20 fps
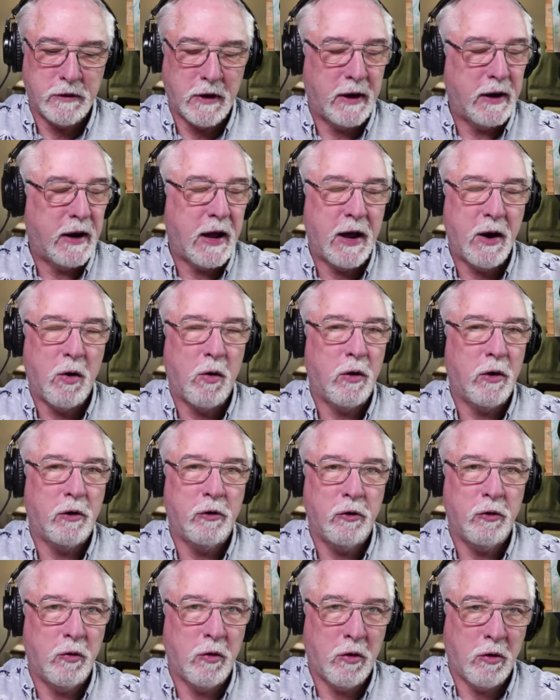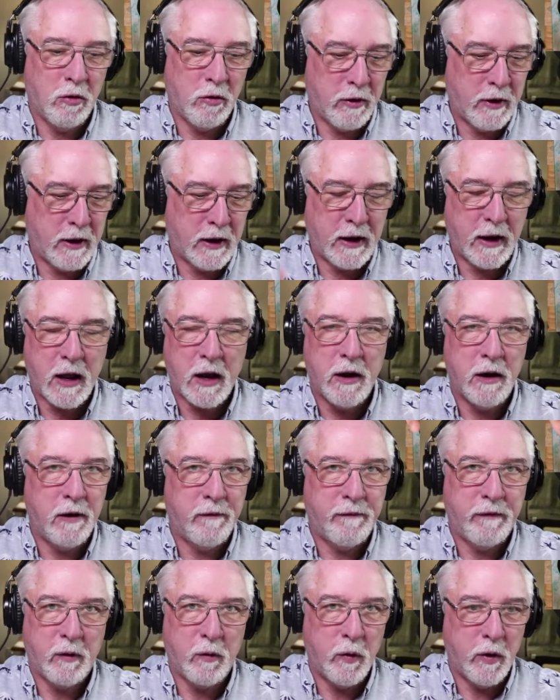And I don't want to do all that. I got
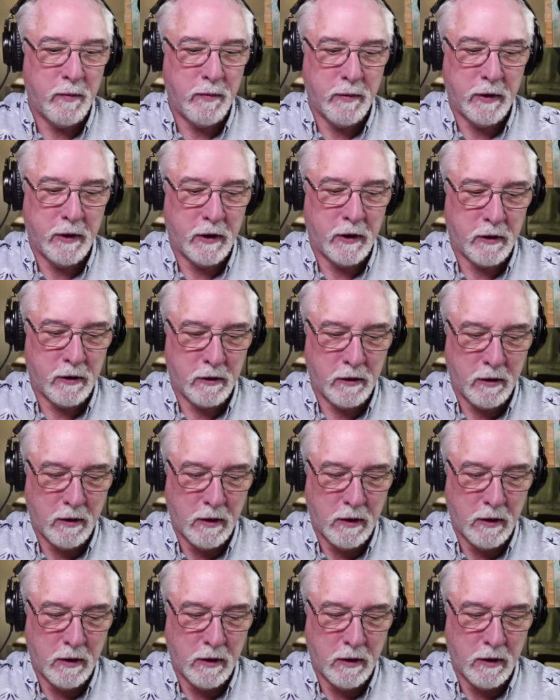enough equipment here.